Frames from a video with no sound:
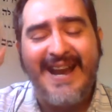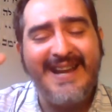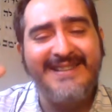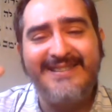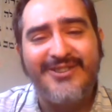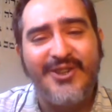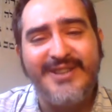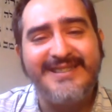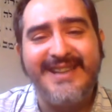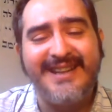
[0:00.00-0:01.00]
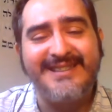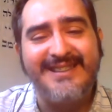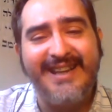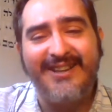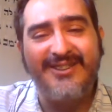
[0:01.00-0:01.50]
10-30 seconds
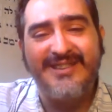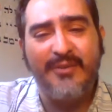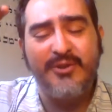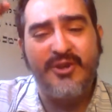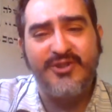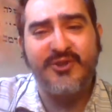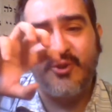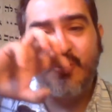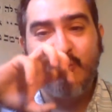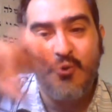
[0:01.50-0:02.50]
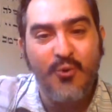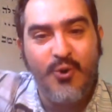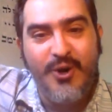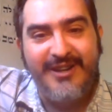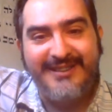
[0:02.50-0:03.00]
later, Cybertron just goes,
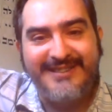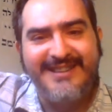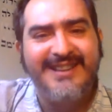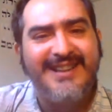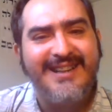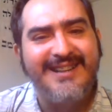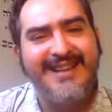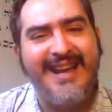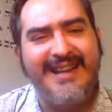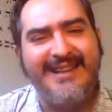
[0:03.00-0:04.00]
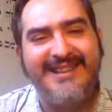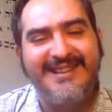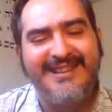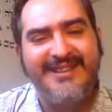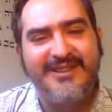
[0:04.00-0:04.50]
"What?" Like,
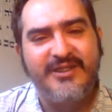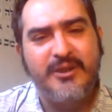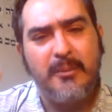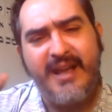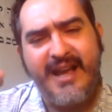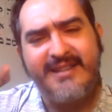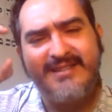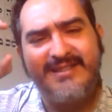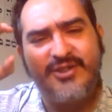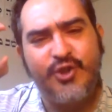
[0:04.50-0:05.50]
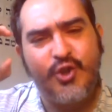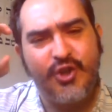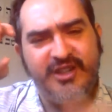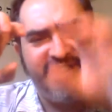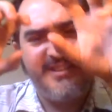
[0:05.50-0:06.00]
the blast
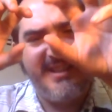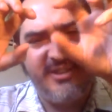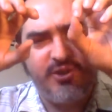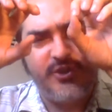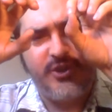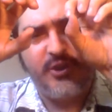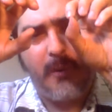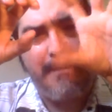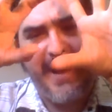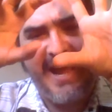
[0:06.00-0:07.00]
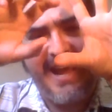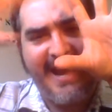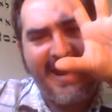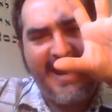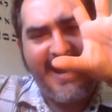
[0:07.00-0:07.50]
should go,
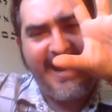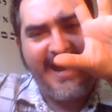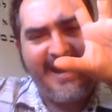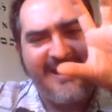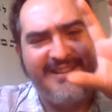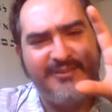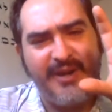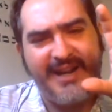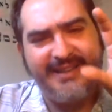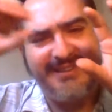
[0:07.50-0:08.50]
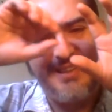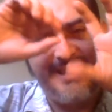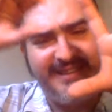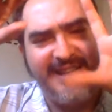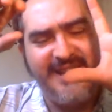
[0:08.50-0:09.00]
right?
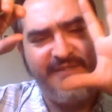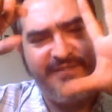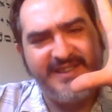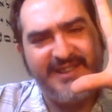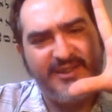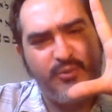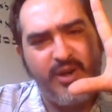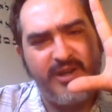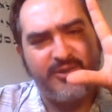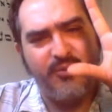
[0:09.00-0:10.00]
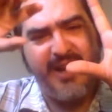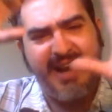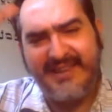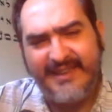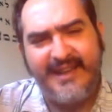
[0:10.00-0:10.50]
Like, that's how physics works, right?
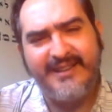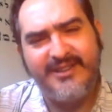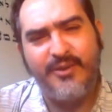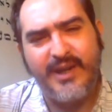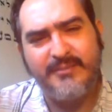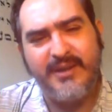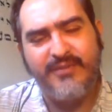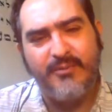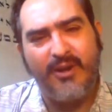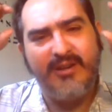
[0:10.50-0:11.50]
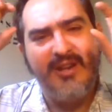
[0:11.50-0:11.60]
I think, correct me if I'm wrong,